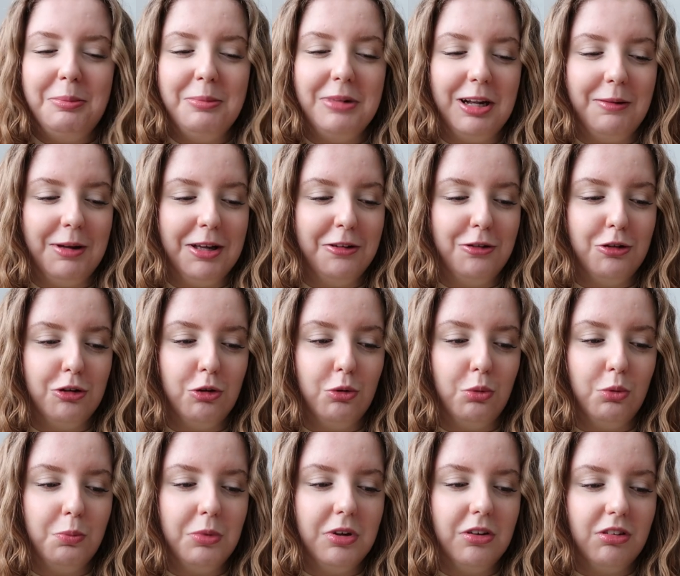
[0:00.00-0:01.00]
But anyway,
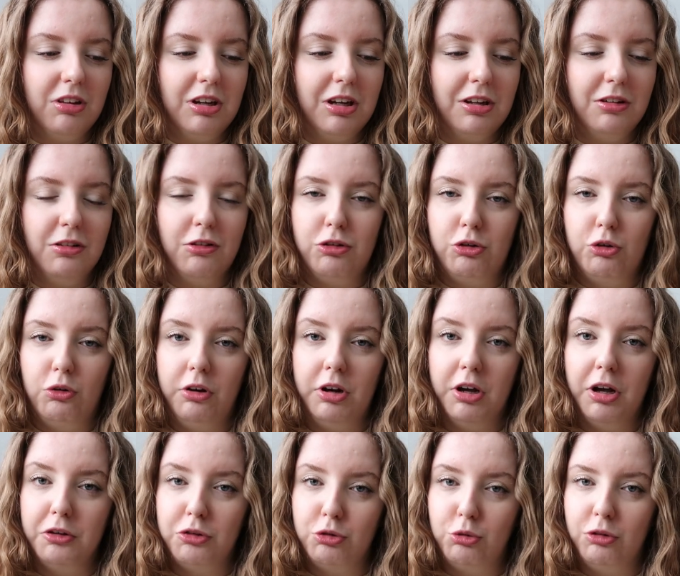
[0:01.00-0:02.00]
so basically in the
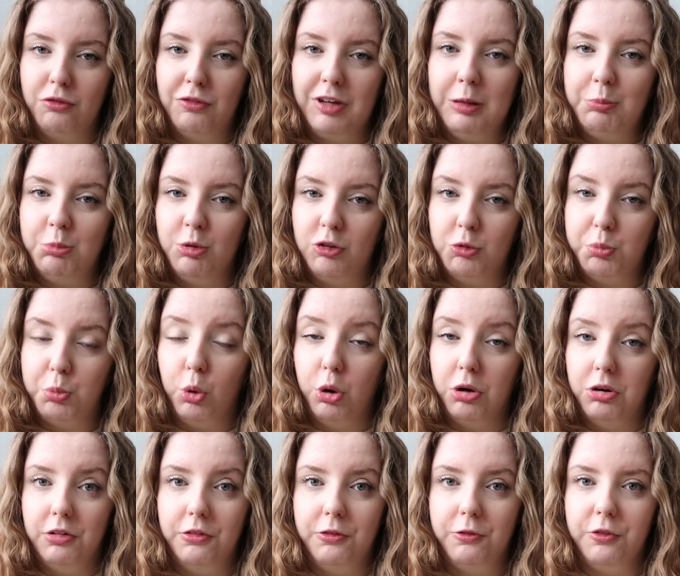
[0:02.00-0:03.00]
story, I'll sort of keep it
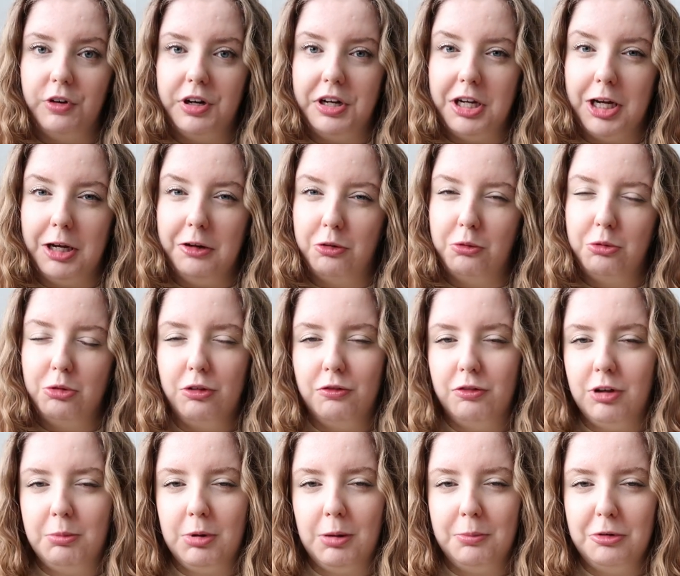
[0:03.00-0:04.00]
spoiler free. I don't know
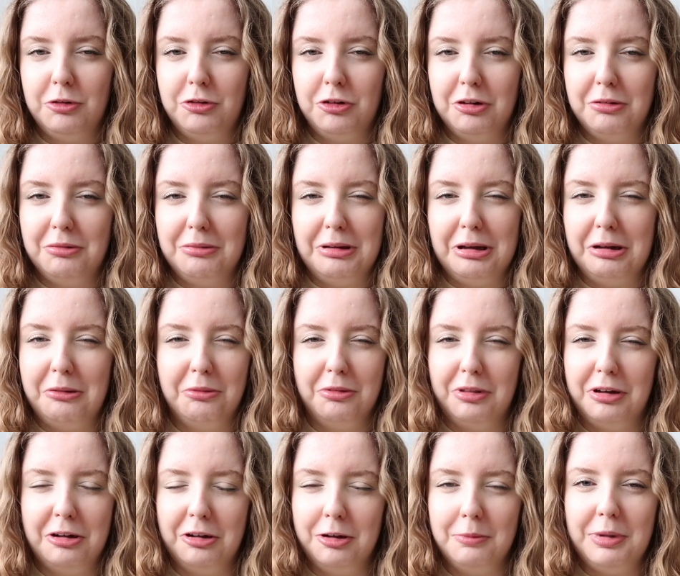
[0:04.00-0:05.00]
if I'll publish it. I don't
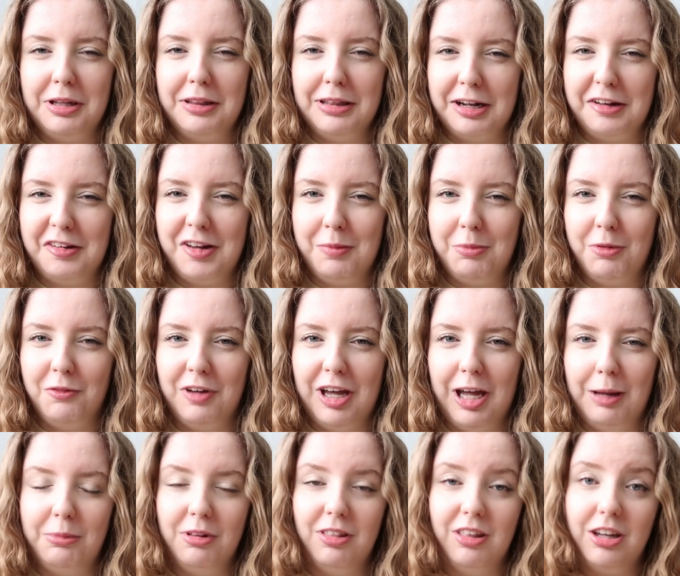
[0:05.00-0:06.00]
think it'll be that type of
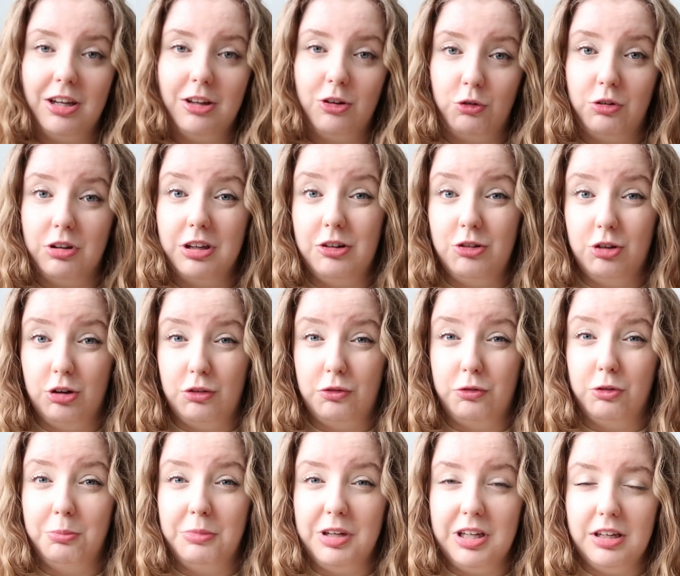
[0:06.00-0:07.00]
vibe. I think it's really
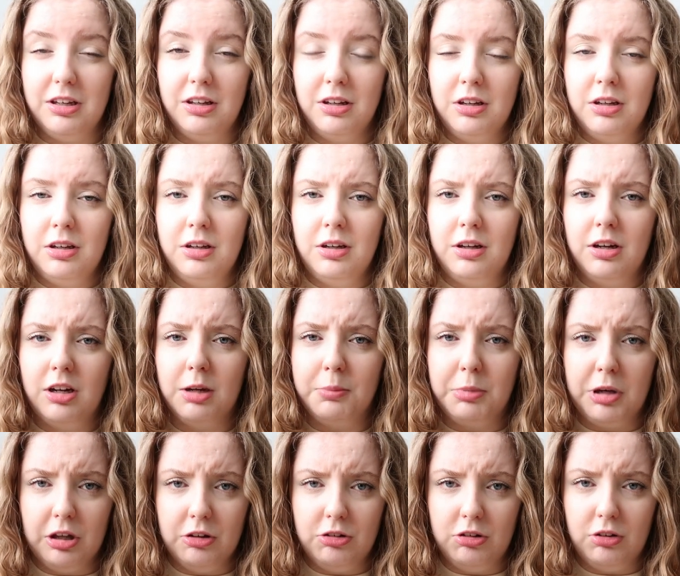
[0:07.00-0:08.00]
just for me. And
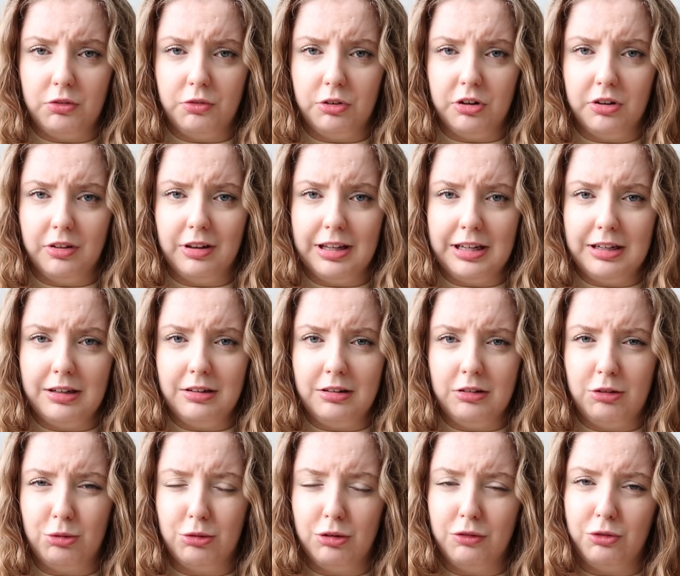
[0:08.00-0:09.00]
apologies for the lighting.
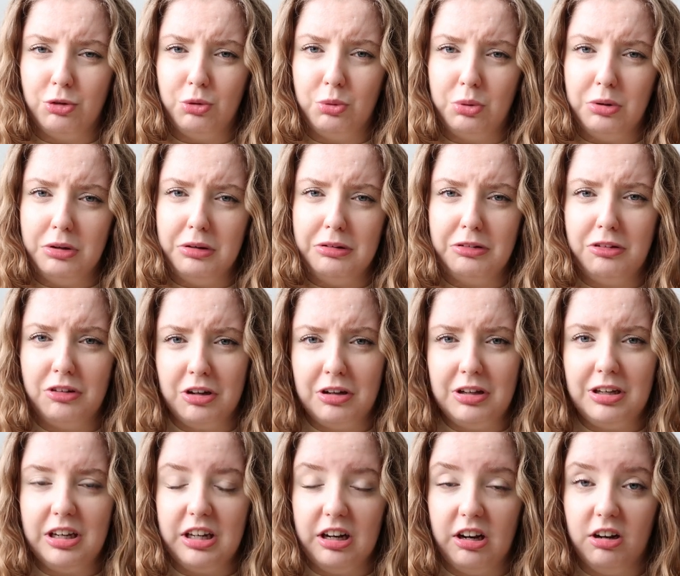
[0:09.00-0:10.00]
It's sort of going
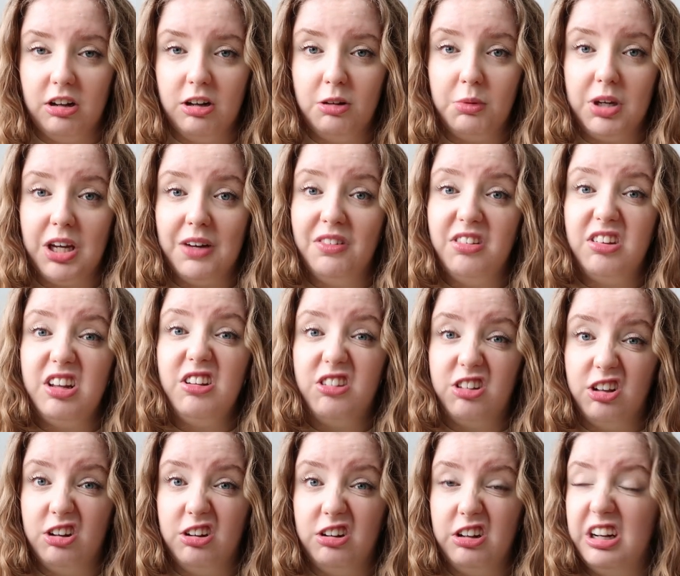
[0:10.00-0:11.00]
sunny in and out. We haven't seen
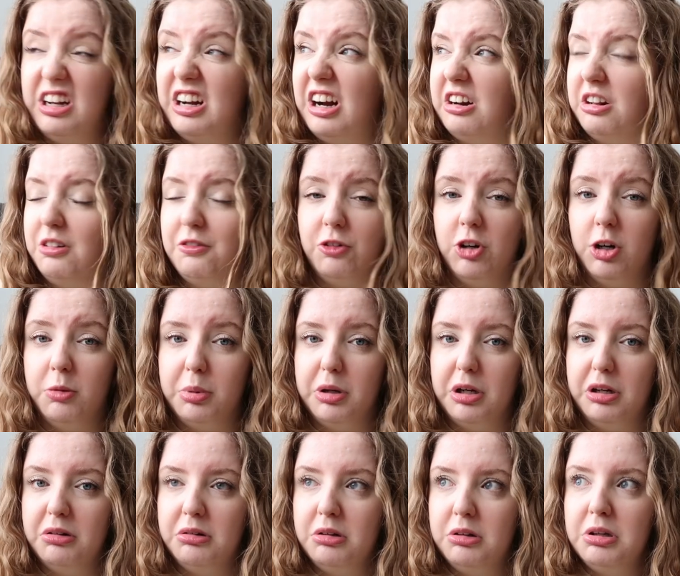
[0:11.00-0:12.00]
sun in Ireland for
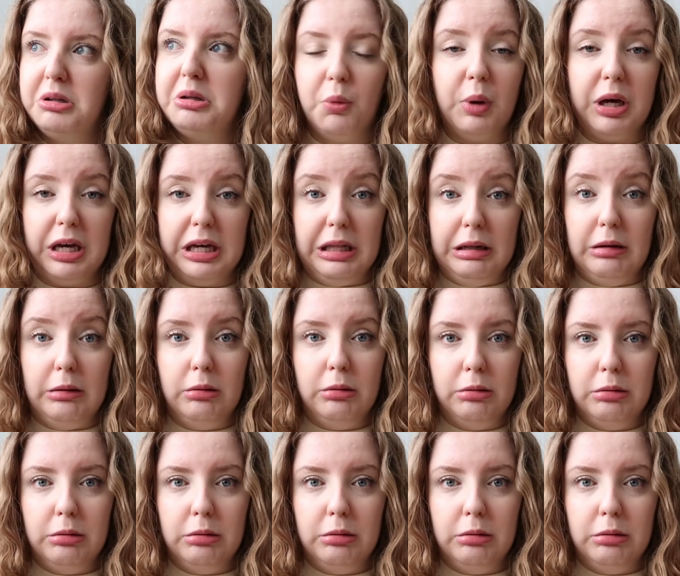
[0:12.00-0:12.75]
about a while.